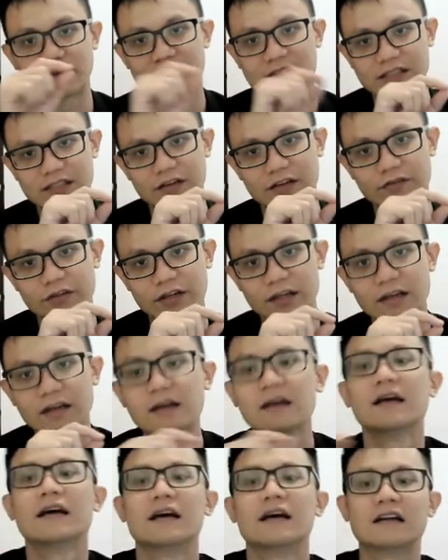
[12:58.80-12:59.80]
scurvy.
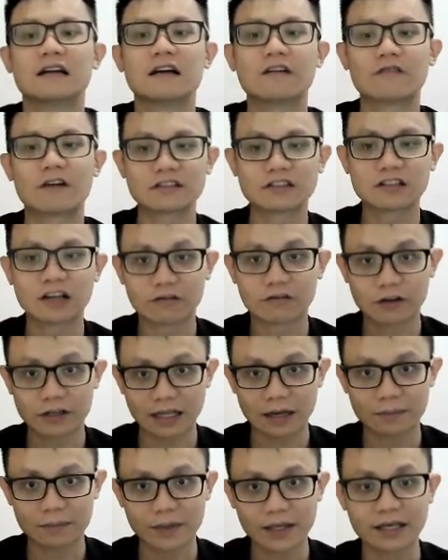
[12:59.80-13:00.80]
The function of
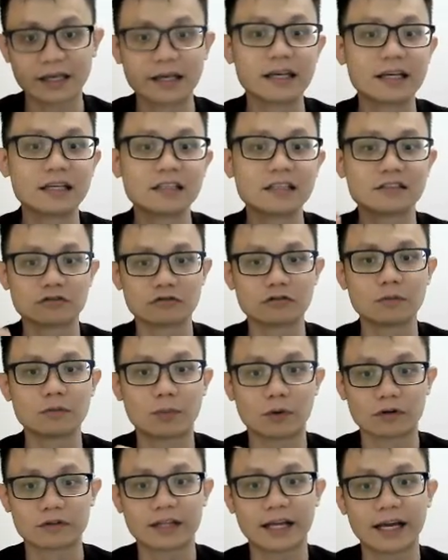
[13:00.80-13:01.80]
vitamin is to
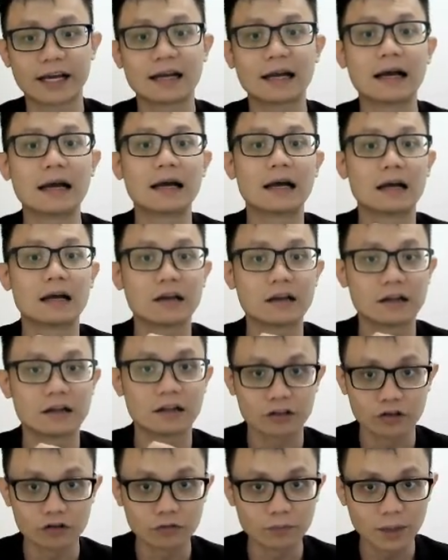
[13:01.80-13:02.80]
protect the
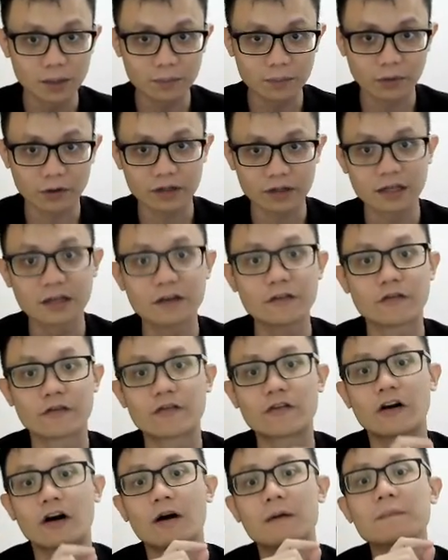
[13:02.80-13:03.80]
human body
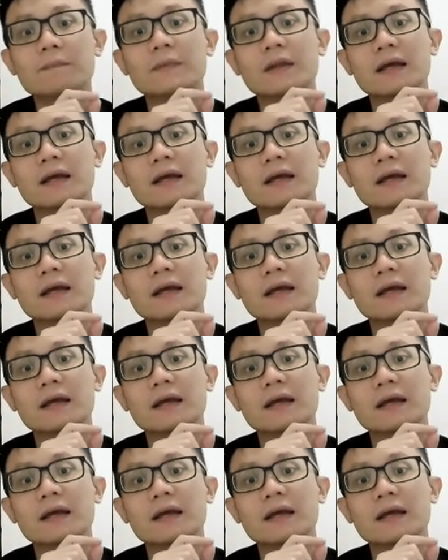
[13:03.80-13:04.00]
from